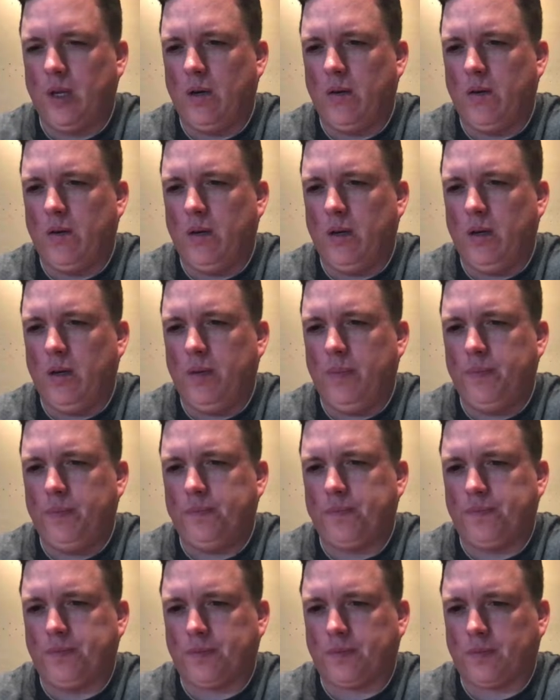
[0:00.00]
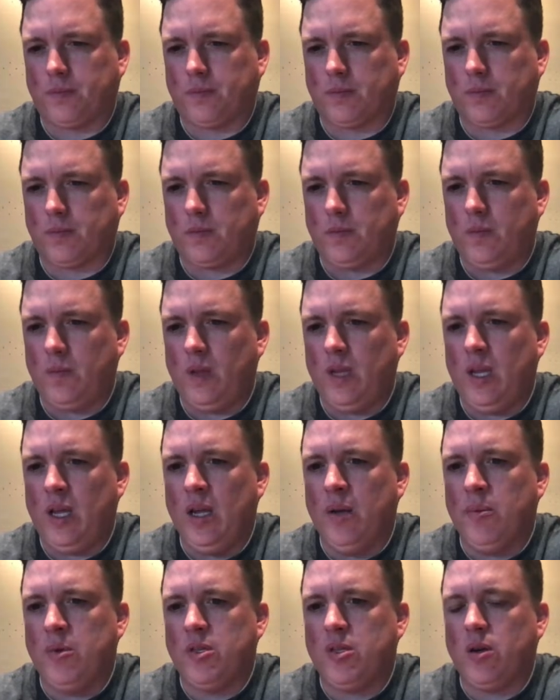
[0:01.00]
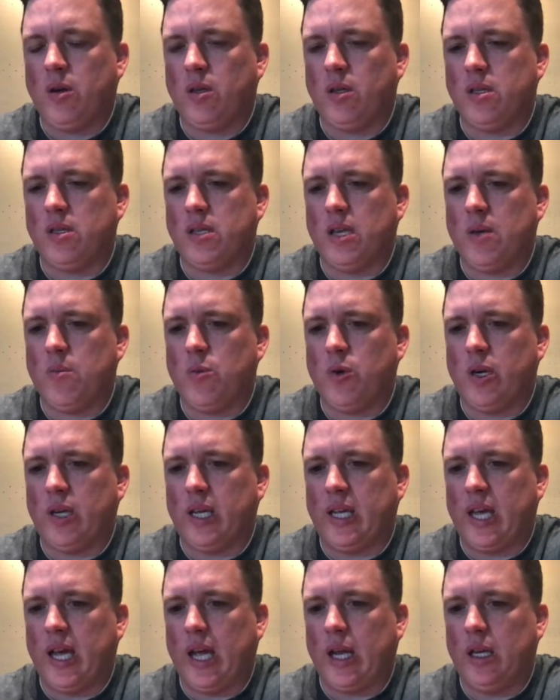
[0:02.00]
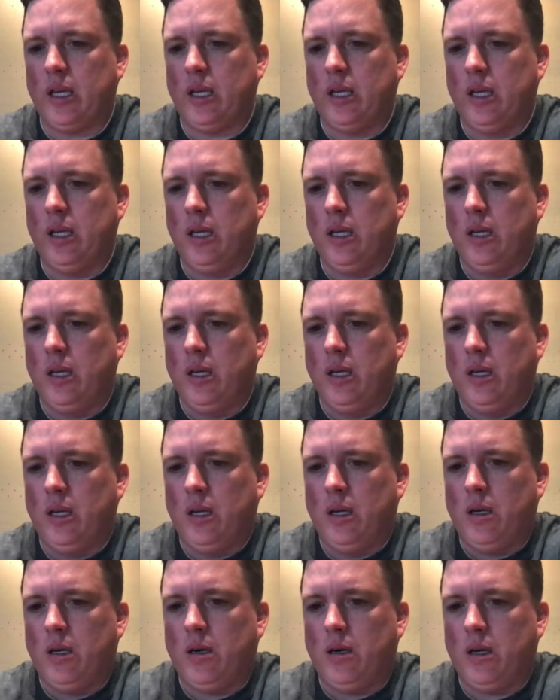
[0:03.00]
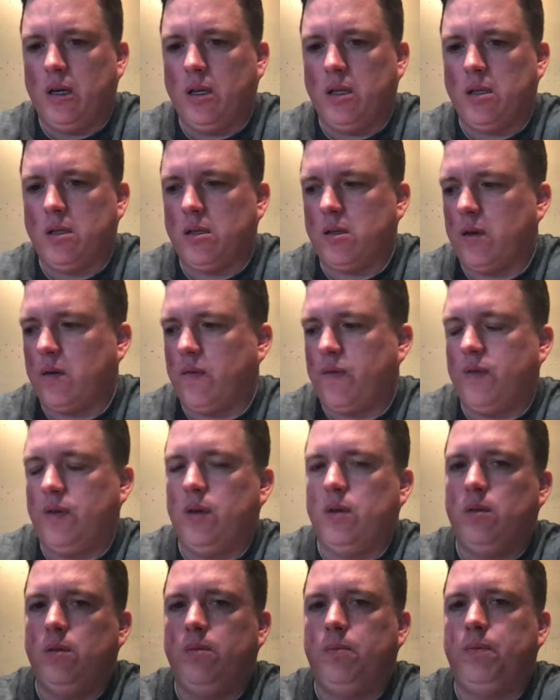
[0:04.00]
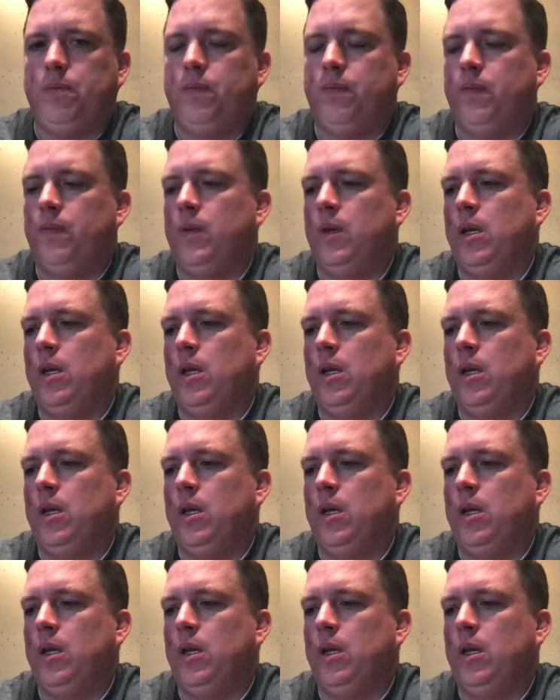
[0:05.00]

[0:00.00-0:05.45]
All right. I'm going to start the same one again. All right, start funnel.